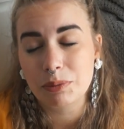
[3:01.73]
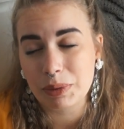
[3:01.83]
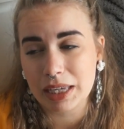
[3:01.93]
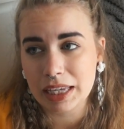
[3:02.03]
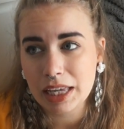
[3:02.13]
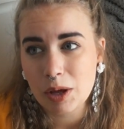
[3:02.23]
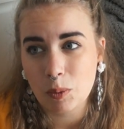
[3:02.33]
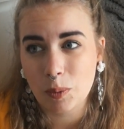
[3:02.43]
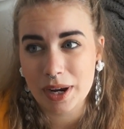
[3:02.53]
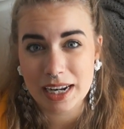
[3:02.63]
me
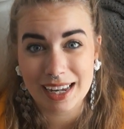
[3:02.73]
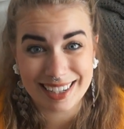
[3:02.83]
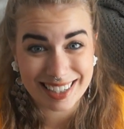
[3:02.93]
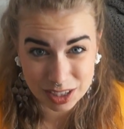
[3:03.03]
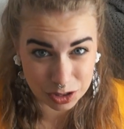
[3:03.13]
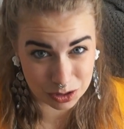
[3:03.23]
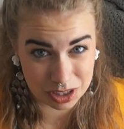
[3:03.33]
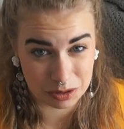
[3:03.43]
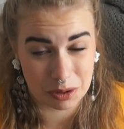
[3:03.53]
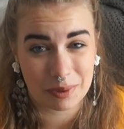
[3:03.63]
when I didn't do
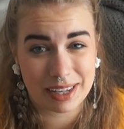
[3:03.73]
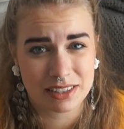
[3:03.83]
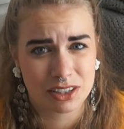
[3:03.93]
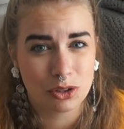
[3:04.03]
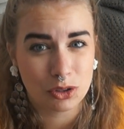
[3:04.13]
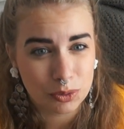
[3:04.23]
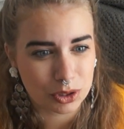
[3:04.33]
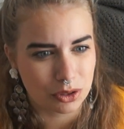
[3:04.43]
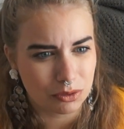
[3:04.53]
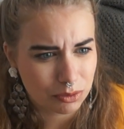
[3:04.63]
zero waste,
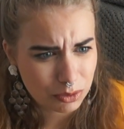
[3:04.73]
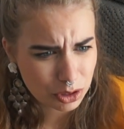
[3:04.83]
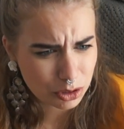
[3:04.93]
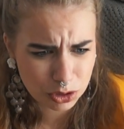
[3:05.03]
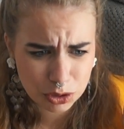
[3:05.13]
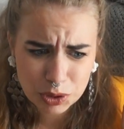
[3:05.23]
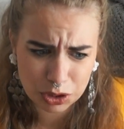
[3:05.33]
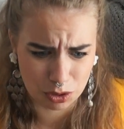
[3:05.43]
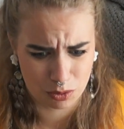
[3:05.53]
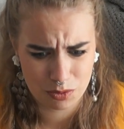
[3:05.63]
you would
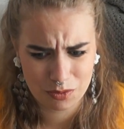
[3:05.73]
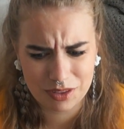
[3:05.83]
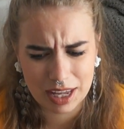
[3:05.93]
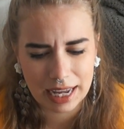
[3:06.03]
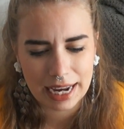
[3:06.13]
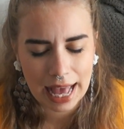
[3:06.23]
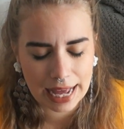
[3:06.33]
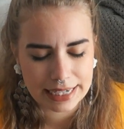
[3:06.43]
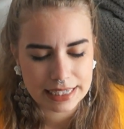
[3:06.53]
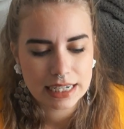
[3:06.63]
know that I
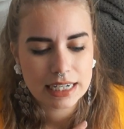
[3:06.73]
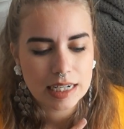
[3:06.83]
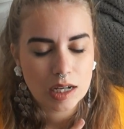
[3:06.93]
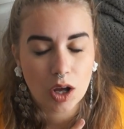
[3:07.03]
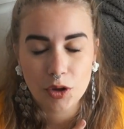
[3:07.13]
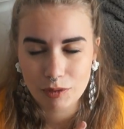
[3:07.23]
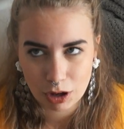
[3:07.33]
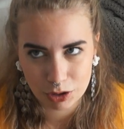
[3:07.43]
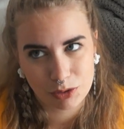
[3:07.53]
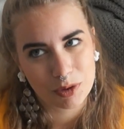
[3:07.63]
had over
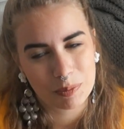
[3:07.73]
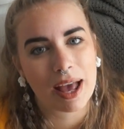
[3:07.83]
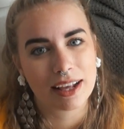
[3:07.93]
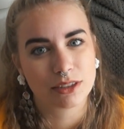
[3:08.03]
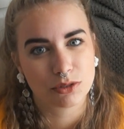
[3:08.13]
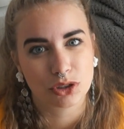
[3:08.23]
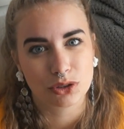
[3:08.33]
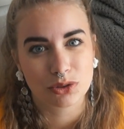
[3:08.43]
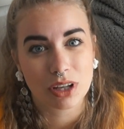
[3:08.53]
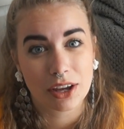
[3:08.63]
100 pairs of
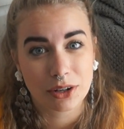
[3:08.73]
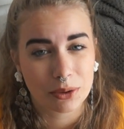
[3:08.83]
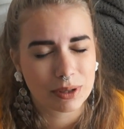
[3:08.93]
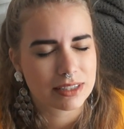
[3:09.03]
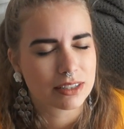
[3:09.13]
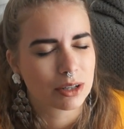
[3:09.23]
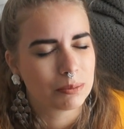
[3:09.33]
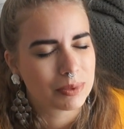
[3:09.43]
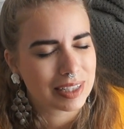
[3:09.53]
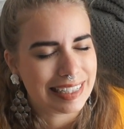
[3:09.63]
shoes. I know it's
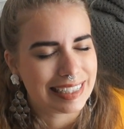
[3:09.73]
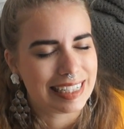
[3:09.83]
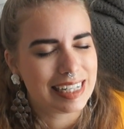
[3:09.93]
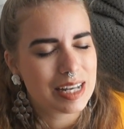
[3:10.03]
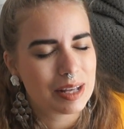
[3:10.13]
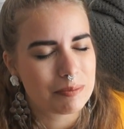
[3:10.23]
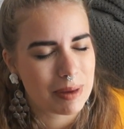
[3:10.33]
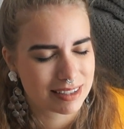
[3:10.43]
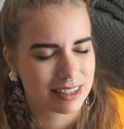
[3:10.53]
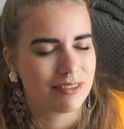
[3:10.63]
completely
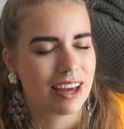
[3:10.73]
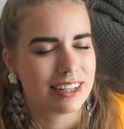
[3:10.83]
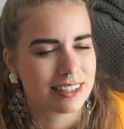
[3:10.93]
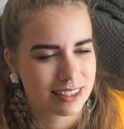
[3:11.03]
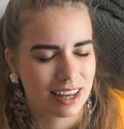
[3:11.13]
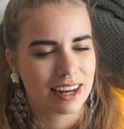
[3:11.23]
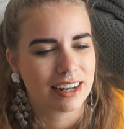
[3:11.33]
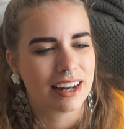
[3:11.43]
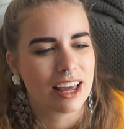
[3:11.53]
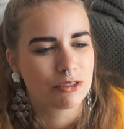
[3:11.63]
massive and insane,
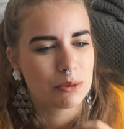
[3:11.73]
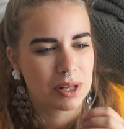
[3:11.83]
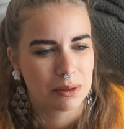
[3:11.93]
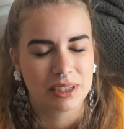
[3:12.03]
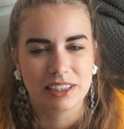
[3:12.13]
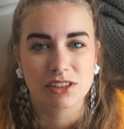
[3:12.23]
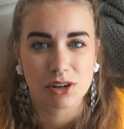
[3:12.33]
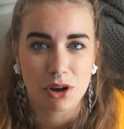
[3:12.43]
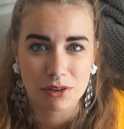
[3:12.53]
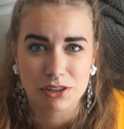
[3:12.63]
and every minimalist
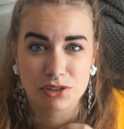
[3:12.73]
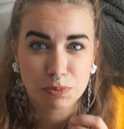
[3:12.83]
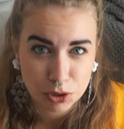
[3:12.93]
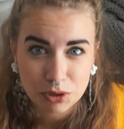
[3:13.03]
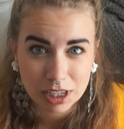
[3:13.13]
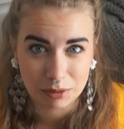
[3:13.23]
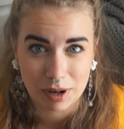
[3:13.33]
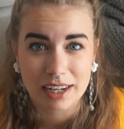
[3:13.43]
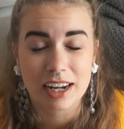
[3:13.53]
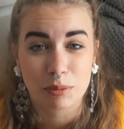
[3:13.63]
on earth is puking
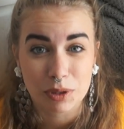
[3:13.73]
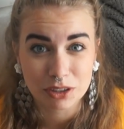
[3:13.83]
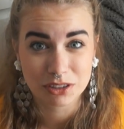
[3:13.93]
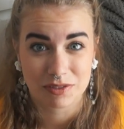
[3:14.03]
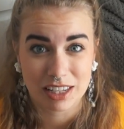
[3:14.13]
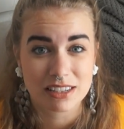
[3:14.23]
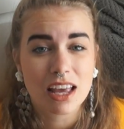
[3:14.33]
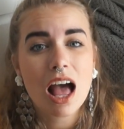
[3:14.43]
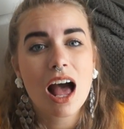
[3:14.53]
right now because of this.